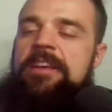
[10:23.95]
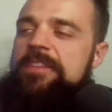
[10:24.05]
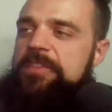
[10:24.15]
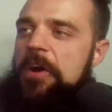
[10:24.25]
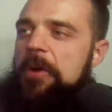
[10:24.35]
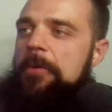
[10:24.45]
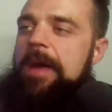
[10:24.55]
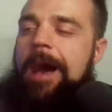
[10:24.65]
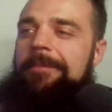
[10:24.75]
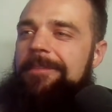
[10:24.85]
So
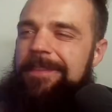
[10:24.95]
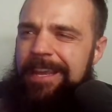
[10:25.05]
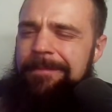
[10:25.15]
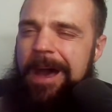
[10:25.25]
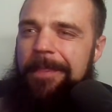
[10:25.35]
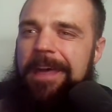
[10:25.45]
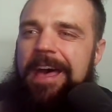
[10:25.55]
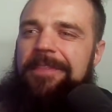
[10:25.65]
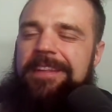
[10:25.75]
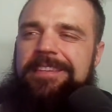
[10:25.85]
if you think about
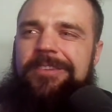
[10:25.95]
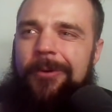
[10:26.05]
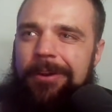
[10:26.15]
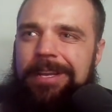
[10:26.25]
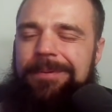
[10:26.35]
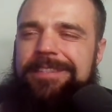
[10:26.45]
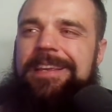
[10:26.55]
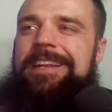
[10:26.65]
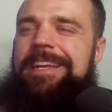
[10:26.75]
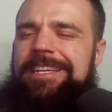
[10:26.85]
that, that's a
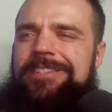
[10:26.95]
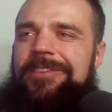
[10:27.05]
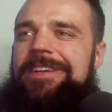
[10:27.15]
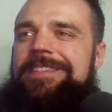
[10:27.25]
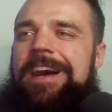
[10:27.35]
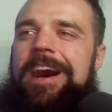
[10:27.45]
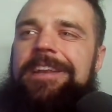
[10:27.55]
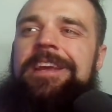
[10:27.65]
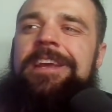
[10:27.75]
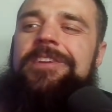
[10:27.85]
20% interest
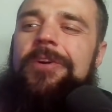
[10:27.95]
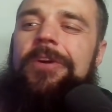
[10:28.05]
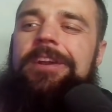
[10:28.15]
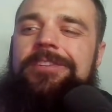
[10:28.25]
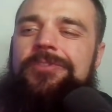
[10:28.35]
on your